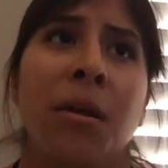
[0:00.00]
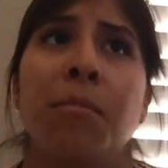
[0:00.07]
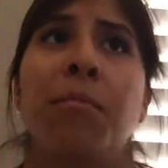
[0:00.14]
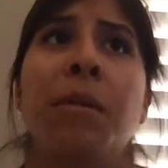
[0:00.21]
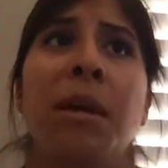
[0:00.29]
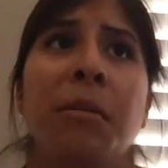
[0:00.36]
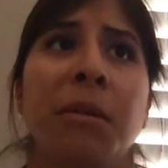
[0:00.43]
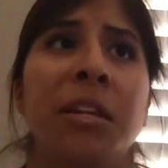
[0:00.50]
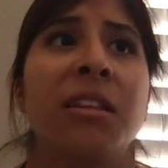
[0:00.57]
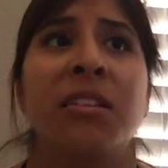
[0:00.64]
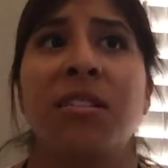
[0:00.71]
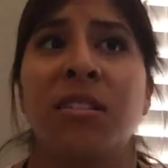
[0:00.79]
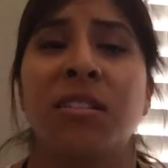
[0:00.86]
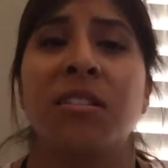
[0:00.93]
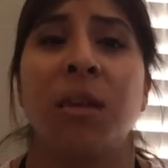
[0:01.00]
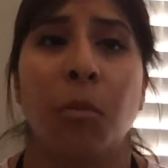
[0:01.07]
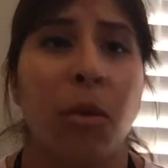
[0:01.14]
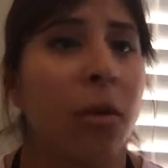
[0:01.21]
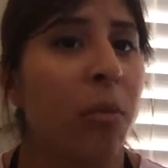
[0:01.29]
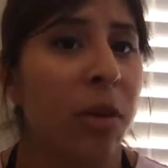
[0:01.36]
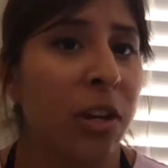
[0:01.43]
maybe this is
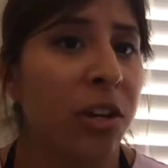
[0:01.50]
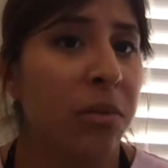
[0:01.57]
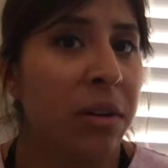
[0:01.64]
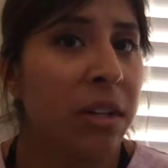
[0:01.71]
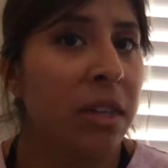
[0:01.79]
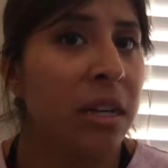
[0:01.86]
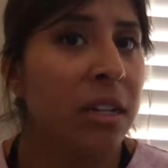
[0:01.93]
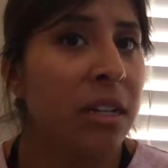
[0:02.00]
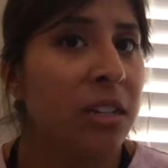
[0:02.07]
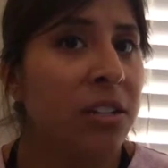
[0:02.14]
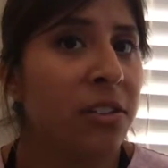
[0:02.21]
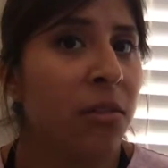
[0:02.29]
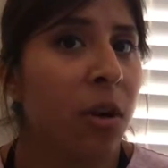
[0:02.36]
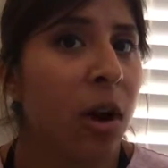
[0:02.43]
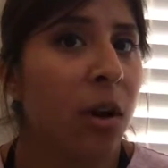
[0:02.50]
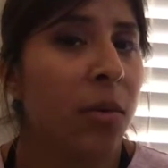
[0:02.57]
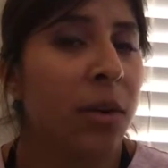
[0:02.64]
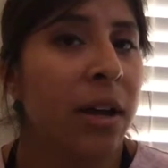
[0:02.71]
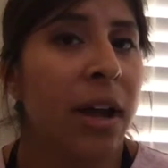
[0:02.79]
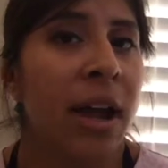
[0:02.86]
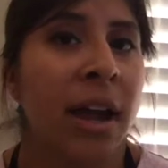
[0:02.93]
somewhere where you really need to grow
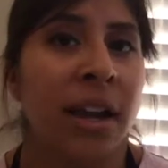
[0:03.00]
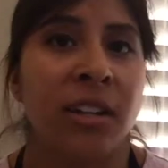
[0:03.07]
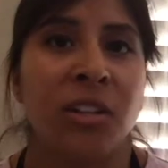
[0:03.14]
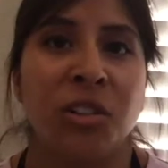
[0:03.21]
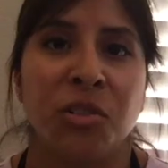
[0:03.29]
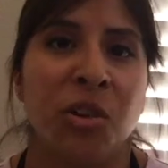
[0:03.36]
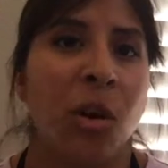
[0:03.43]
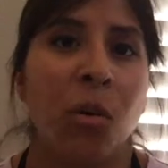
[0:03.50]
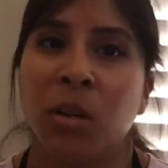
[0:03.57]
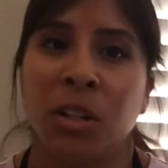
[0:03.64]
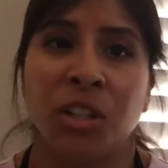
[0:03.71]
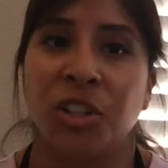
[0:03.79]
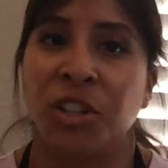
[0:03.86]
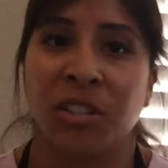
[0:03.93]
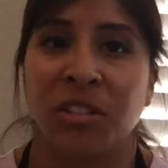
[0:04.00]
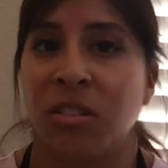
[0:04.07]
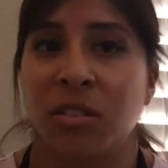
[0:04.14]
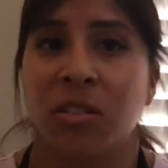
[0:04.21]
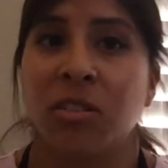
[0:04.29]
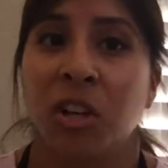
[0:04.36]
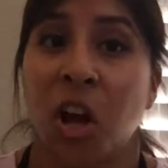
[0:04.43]
and you don't want to just
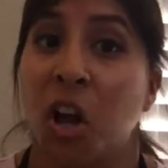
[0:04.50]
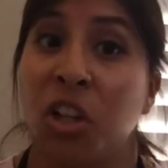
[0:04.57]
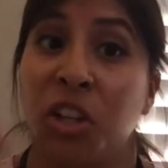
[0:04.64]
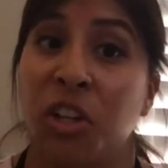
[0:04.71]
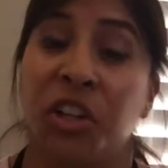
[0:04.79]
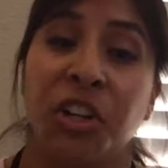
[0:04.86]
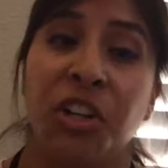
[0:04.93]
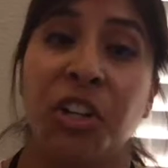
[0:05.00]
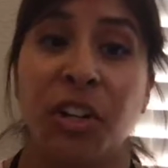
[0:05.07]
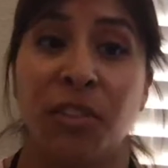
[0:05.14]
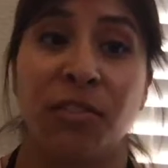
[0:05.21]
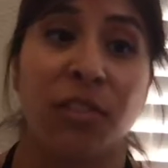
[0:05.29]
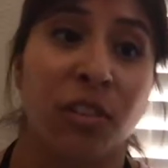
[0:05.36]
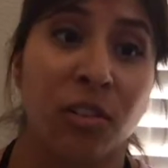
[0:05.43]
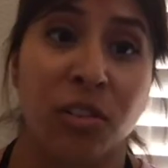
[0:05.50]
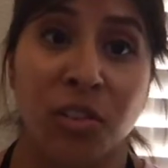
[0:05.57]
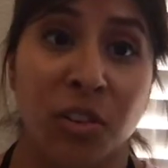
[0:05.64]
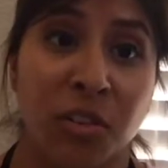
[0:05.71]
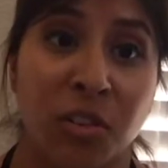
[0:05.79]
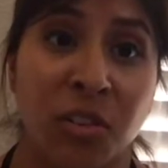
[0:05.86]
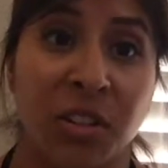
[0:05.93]
call it good on the first
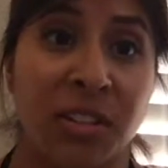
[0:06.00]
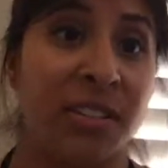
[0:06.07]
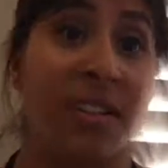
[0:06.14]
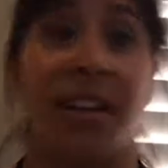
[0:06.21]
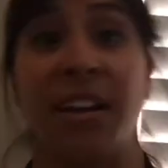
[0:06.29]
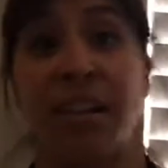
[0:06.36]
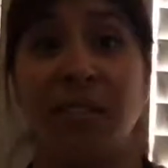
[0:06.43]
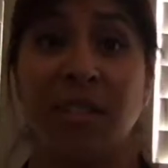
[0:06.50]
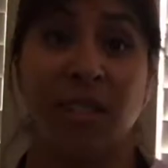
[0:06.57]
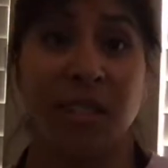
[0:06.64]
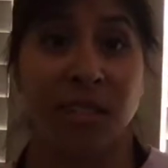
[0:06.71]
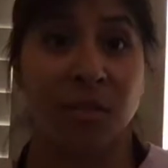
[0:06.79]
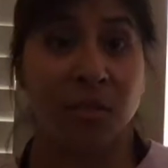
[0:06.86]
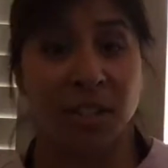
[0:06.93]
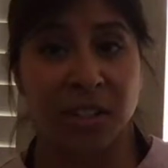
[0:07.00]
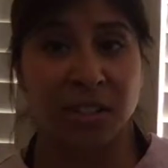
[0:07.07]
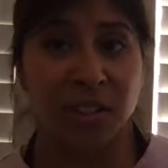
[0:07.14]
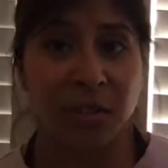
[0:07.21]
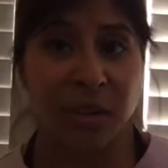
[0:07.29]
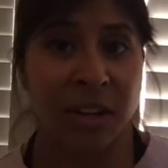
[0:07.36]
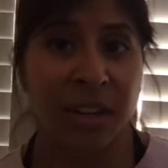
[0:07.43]
circle and say, oh, I don't need to
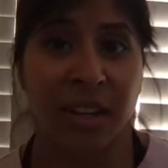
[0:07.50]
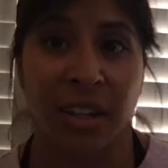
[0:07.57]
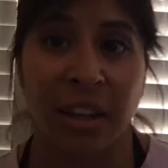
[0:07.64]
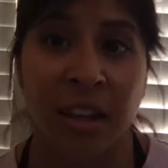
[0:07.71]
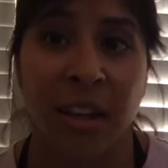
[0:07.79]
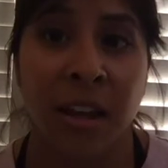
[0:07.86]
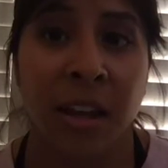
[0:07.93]
know anything.